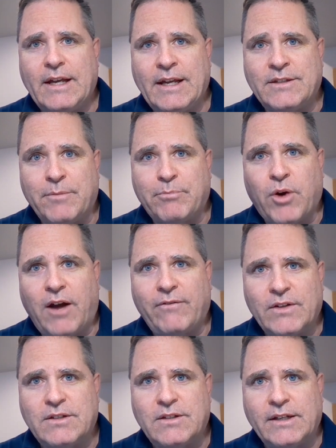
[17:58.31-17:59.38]
it's a
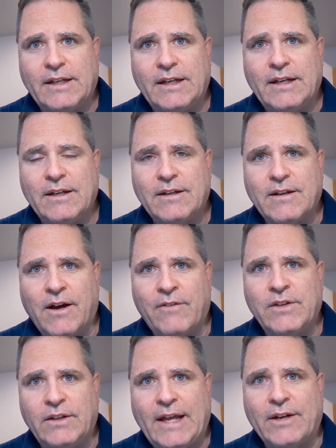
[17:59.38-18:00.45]
prophecy
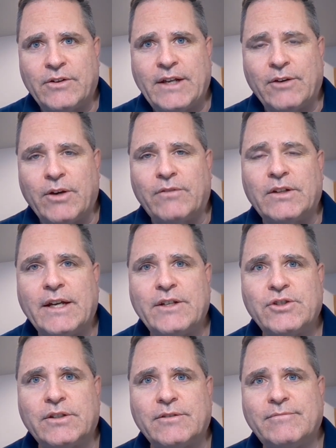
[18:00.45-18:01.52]
of the latter day
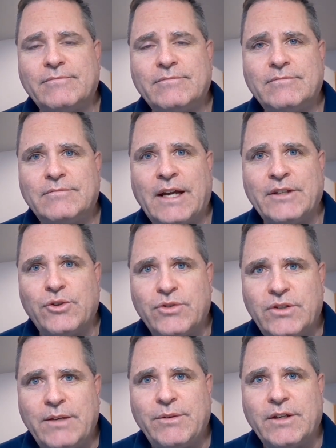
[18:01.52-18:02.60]
revelation. And
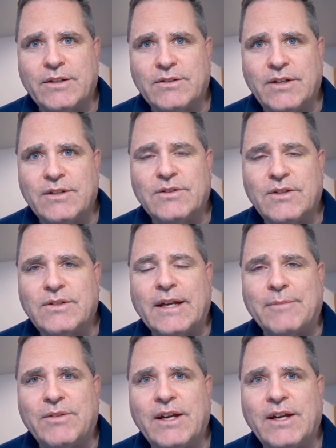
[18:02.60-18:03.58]
Eusebius does the same